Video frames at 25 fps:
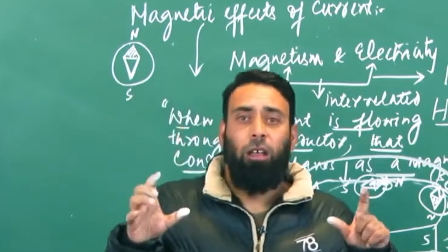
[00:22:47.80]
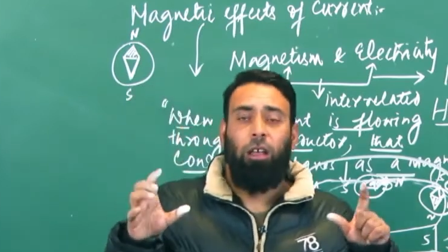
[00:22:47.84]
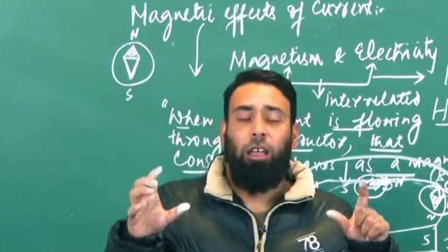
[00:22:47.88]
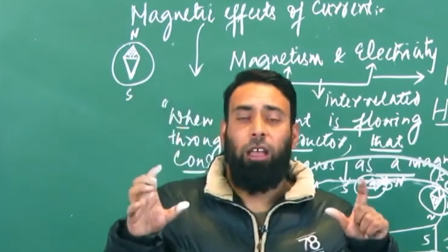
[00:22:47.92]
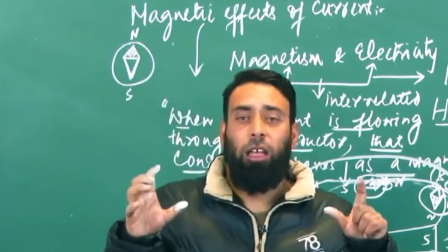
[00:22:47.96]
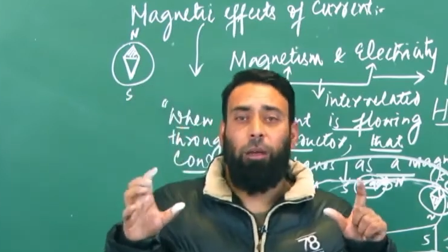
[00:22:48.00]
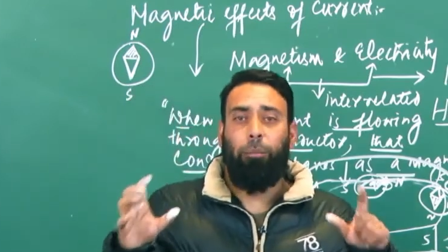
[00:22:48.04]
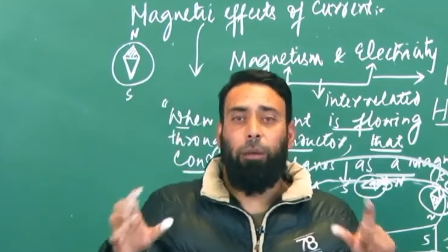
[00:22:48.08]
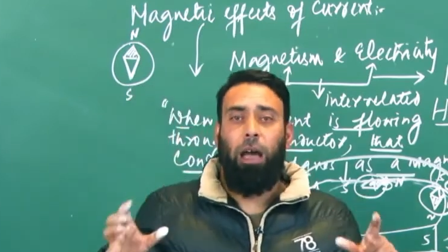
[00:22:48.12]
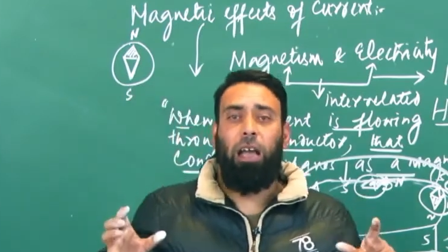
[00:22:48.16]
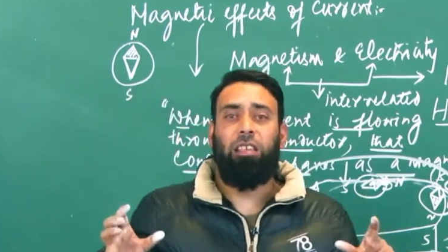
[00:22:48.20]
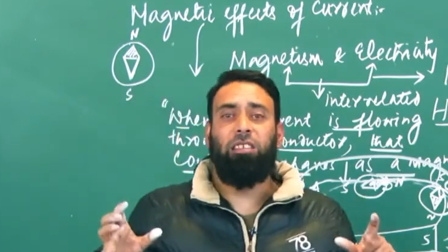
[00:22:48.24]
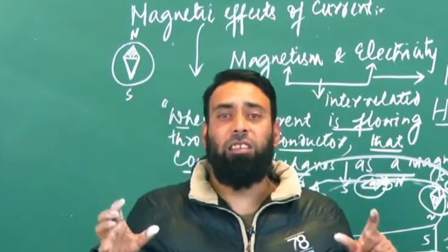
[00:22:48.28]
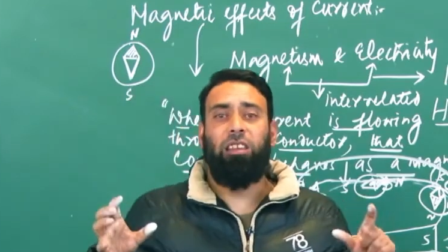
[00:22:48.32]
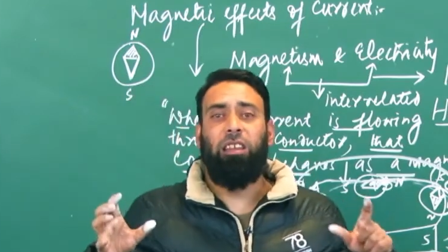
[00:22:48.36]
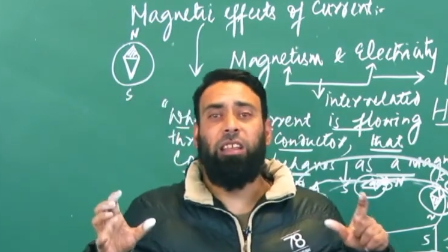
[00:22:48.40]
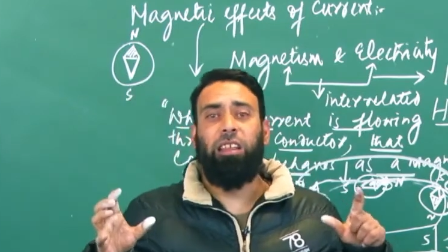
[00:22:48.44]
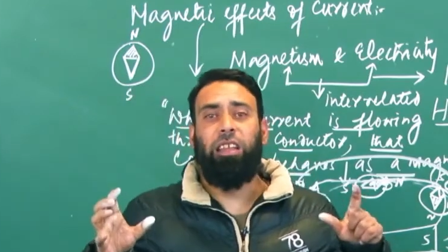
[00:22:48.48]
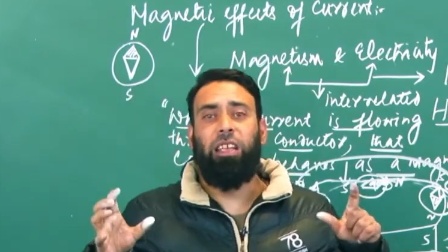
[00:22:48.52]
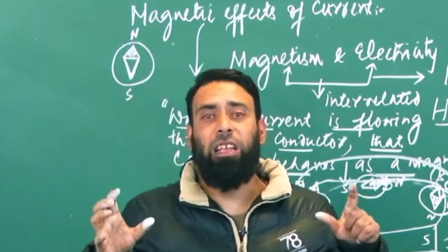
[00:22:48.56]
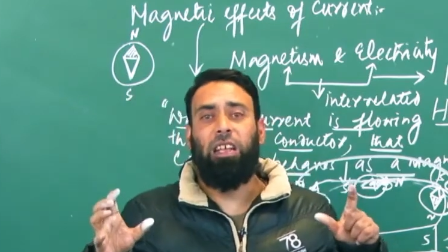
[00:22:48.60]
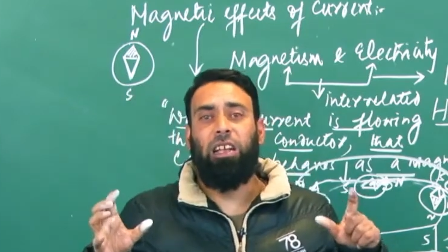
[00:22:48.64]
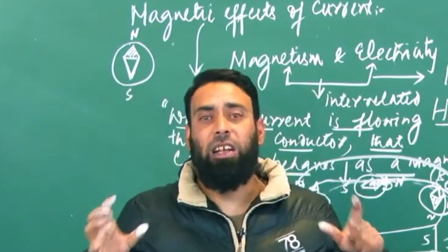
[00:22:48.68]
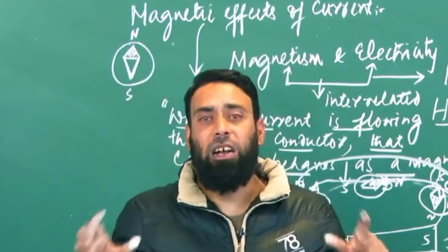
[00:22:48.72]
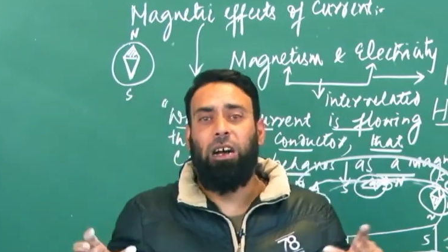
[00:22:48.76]

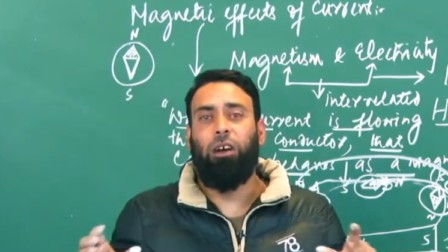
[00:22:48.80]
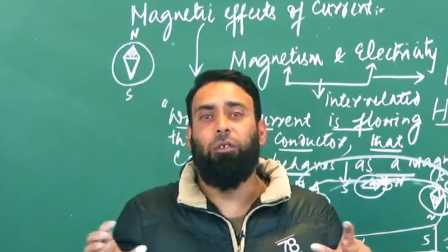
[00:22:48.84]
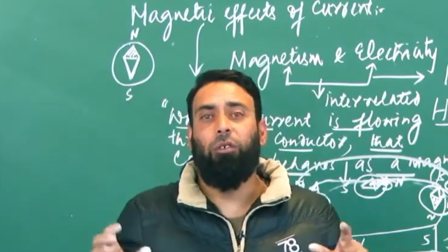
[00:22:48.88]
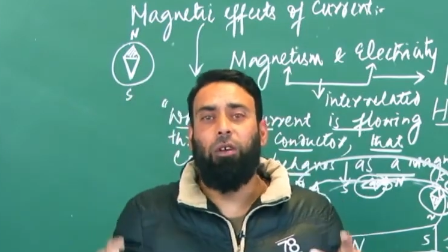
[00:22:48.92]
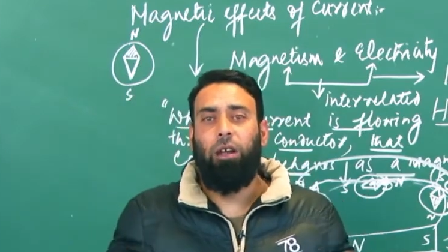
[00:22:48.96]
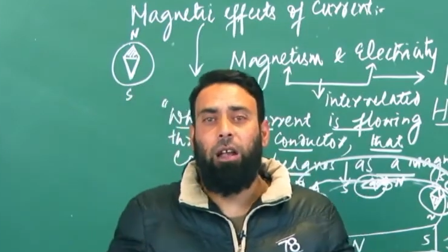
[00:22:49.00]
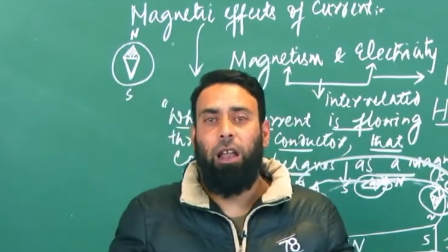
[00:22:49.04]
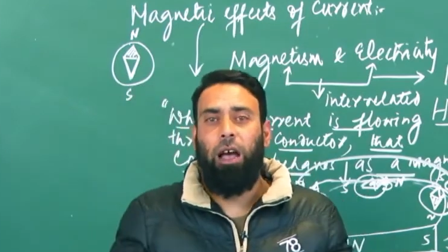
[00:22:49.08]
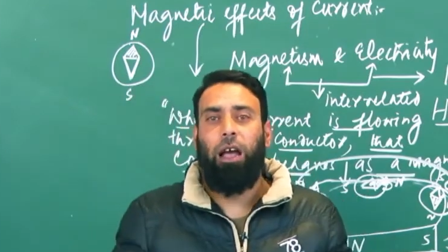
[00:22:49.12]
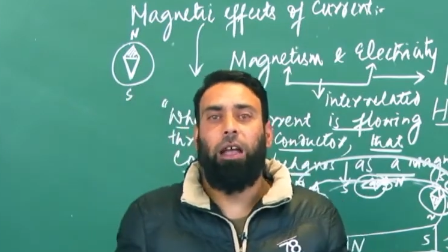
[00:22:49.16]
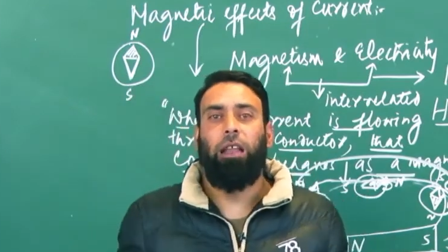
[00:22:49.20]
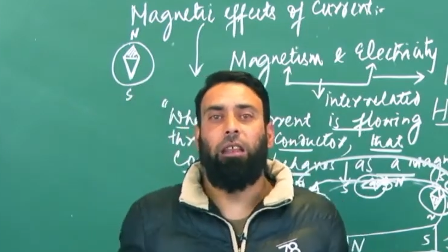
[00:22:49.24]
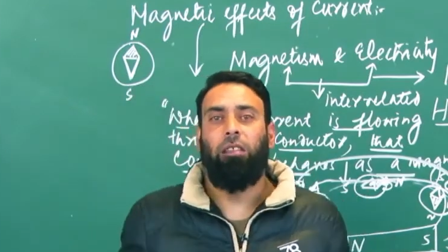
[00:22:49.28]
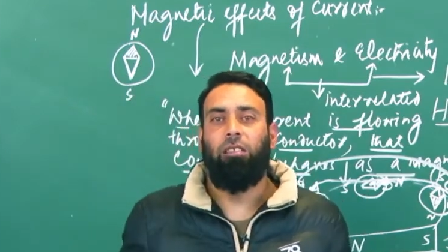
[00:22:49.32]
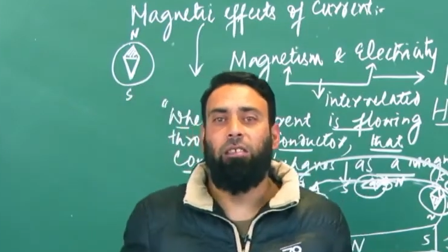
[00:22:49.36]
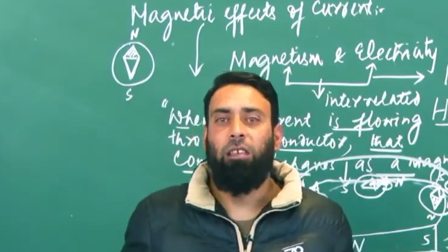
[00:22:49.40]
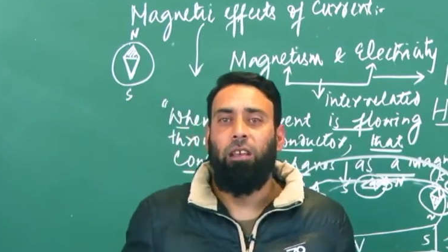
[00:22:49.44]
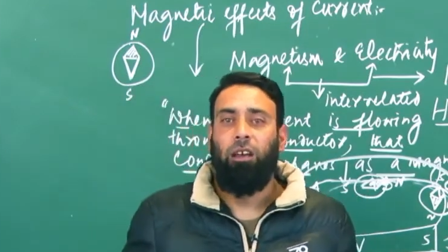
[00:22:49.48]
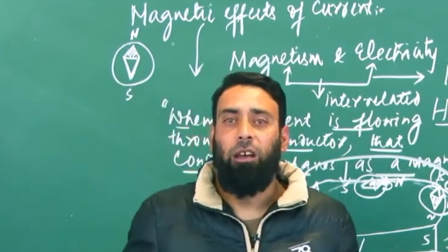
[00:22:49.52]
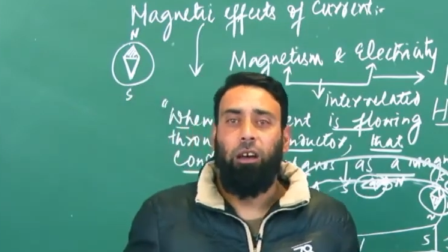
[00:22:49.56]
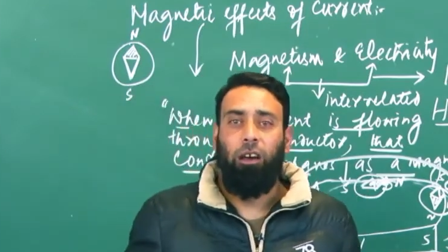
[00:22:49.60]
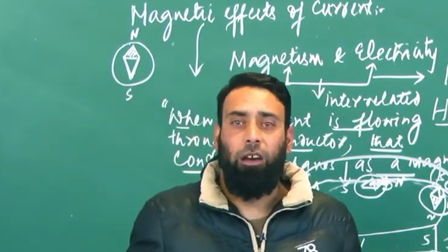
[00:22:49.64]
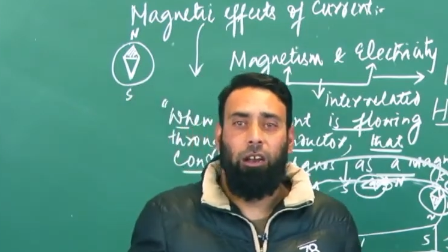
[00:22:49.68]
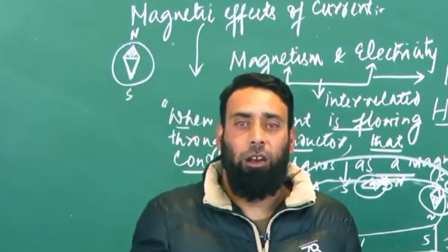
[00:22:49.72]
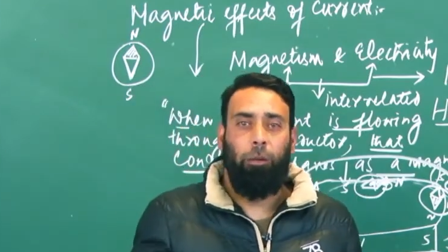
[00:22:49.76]
imaginary curved lines
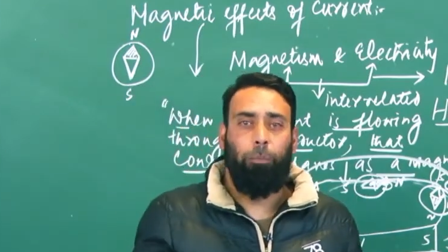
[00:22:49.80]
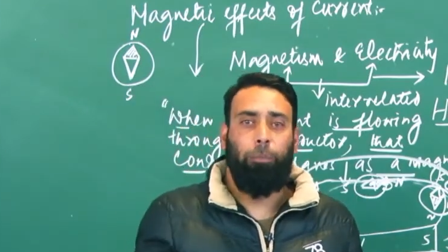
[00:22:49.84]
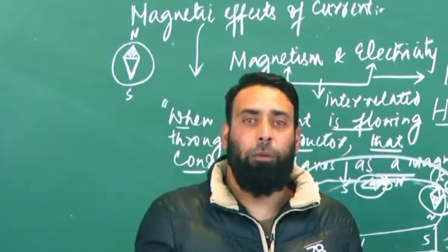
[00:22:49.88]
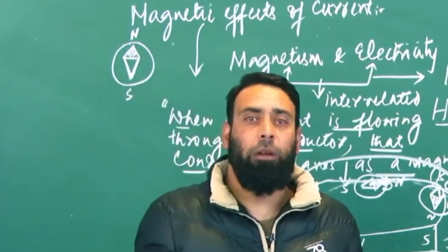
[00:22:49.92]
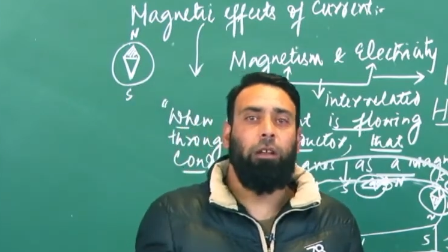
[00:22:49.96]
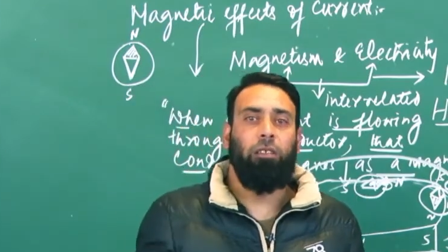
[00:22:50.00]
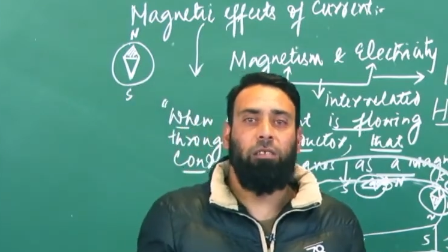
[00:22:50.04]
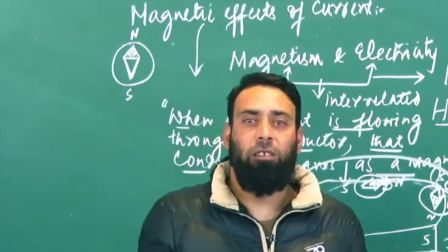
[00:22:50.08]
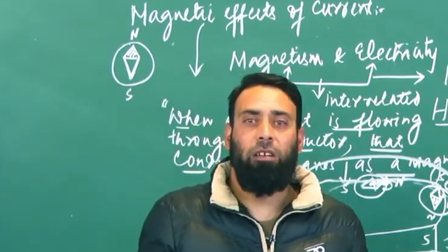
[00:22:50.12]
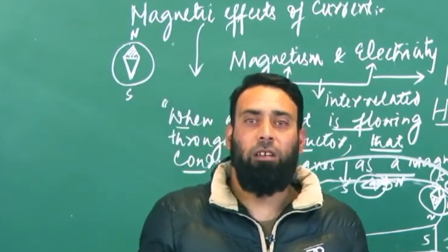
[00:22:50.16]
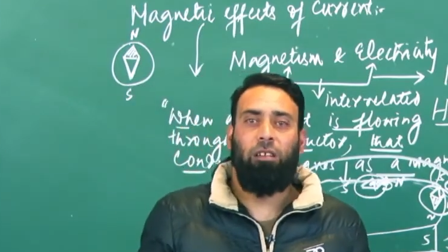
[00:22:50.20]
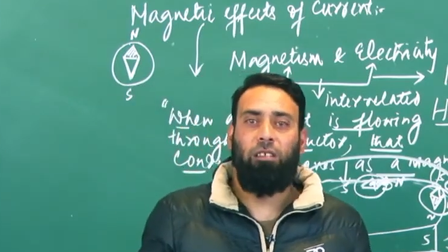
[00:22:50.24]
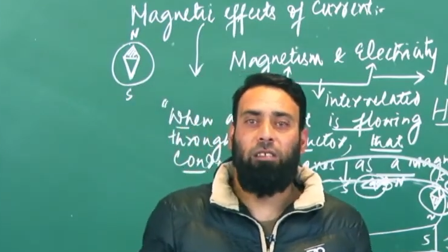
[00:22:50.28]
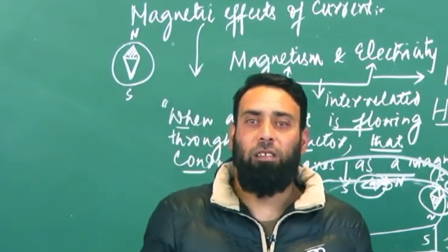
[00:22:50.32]
represents